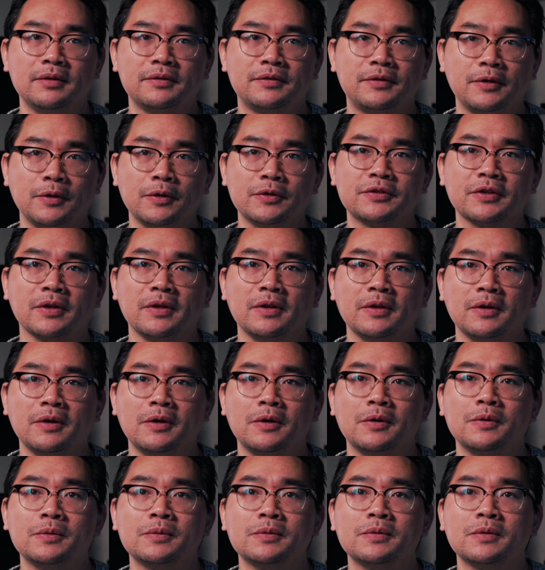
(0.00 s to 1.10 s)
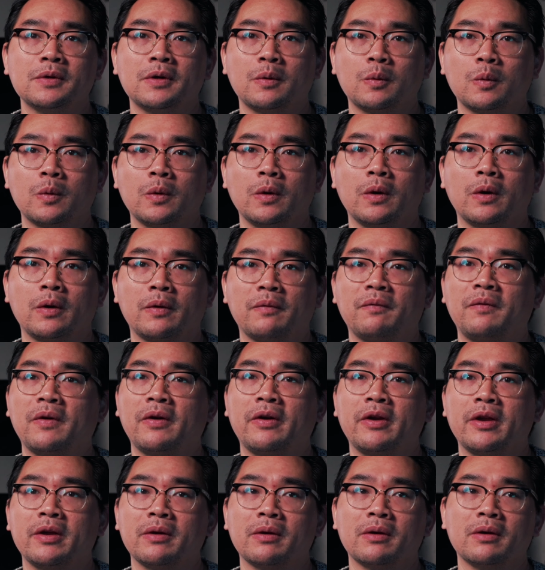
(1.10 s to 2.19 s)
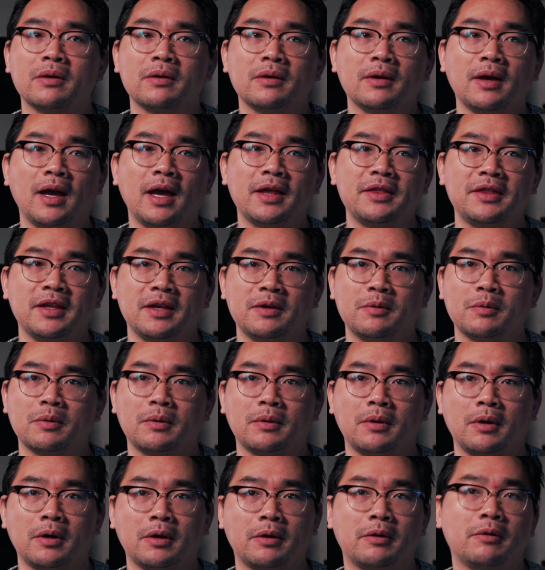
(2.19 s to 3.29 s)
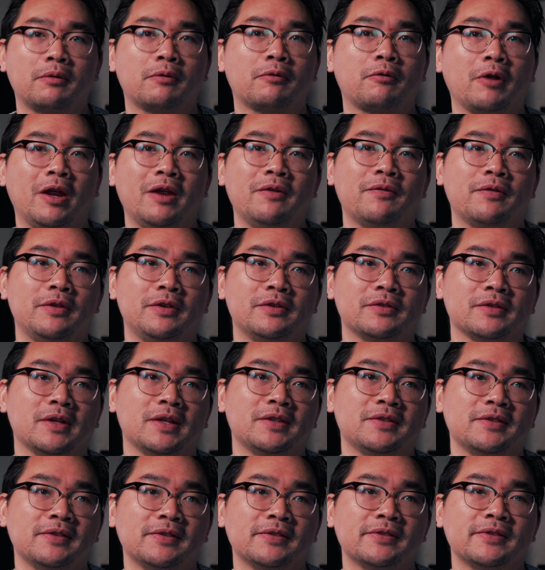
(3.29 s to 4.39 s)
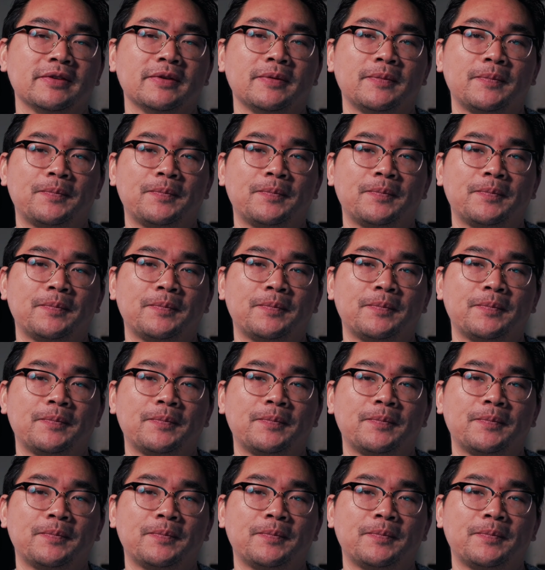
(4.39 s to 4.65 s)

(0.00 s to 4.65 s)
those alone are are great for these lenses.